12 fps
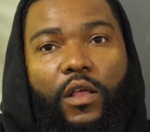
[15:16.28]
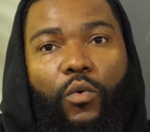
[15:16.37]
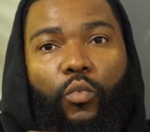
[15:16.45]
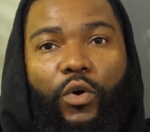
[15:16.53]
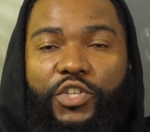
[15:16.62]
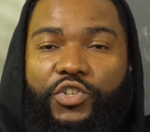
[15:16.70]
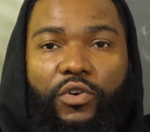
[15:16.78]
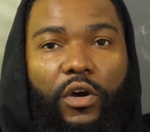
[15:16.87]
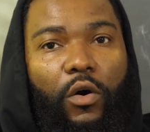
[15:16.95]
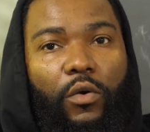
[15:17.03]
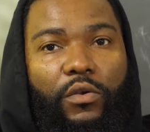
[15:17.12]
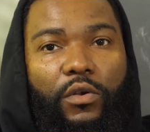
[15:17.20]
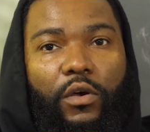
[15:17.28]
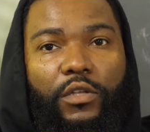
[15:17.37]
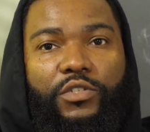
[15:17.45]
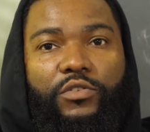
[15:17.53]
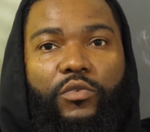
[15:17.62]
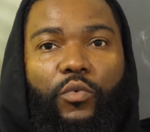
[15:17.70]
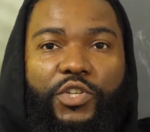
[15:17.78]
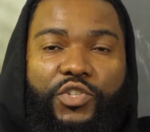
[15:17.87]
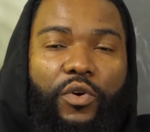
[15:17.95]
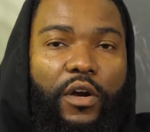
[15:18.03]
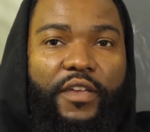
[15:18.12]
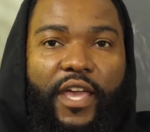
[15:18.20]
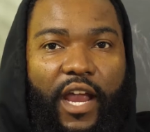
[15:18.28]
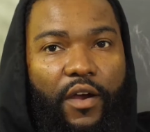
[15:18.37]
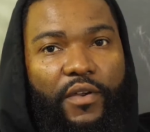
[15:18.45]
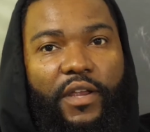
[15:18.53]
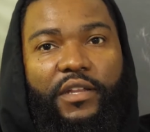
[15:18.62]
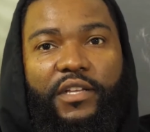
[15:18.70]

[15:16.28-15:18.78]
what you are holding on to, what you are carrying